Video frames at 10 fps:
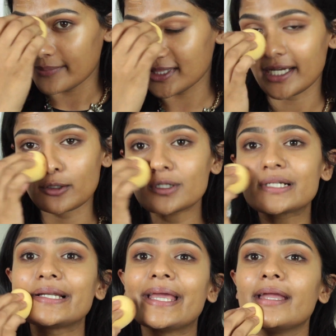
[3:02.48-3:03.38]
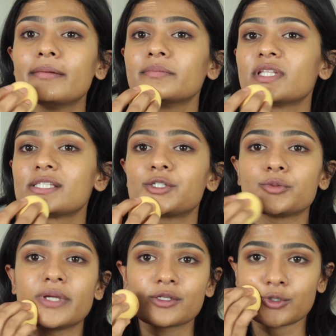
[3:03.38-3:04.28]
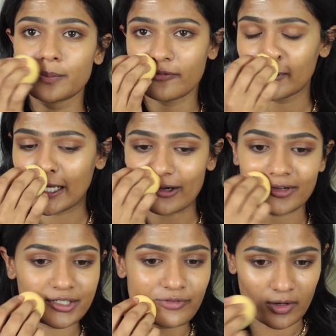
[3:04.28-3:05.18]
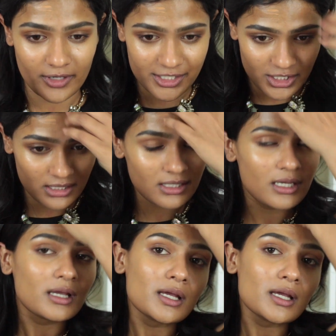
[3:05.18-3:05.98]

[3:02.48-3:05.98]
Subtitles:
And they don't claim this to be a super full coverage foundation.